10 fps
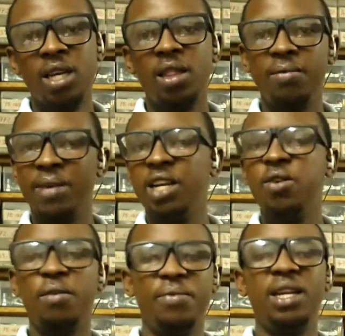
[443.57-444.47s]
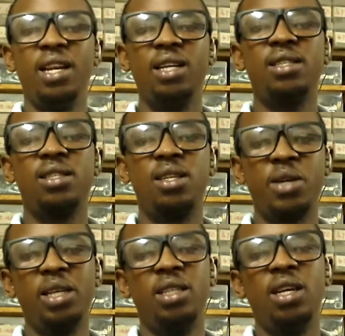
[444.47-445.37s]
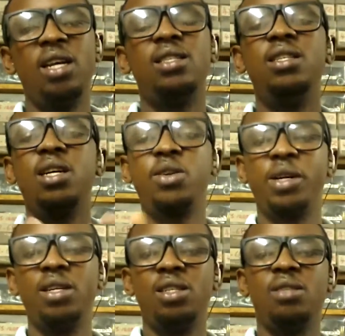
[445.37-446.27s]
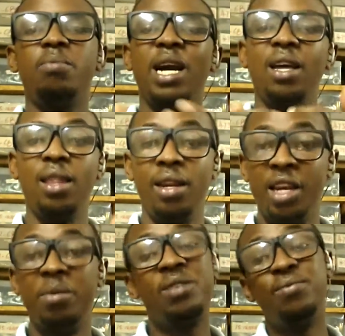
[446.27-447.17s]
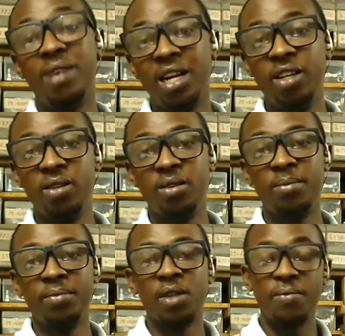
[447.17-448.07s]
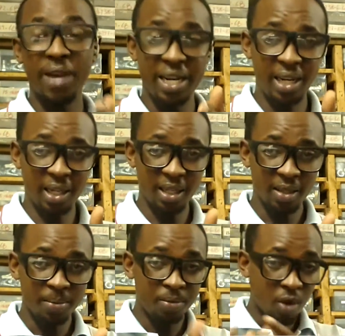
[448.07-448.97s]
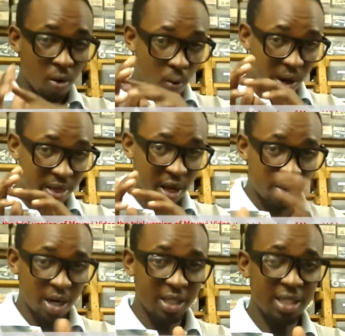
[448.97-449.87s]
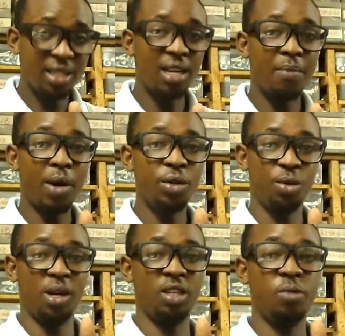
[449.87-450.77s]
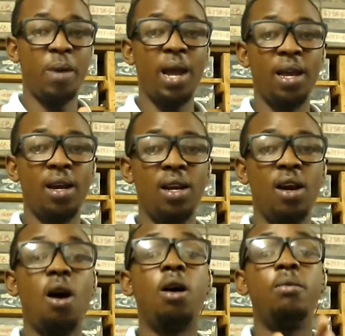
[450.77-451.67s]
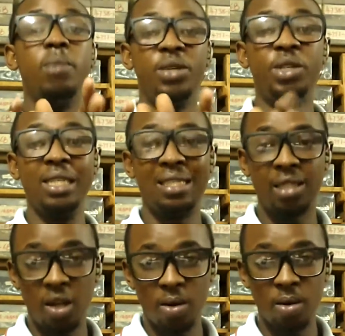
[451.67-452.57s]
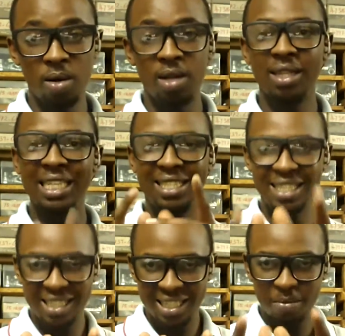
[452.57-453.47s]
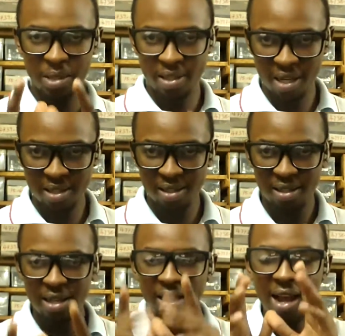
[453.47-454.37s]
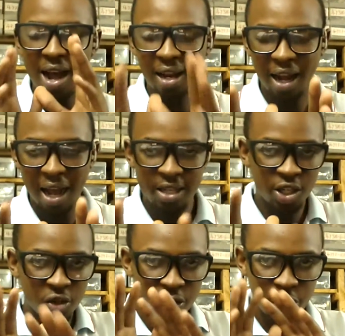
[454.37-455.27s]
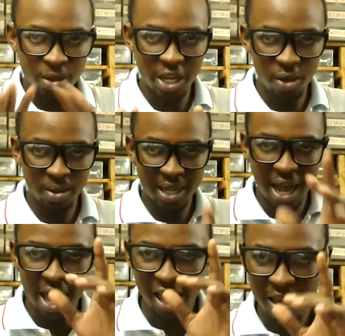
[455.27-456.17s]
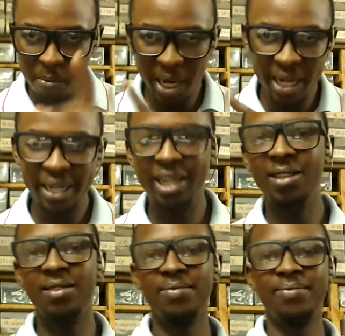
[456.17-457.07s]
The value of the next credit is decreased by the debit value. Finally, when the credit is about to expire or battery is low, the system sends the alert to the user immediately.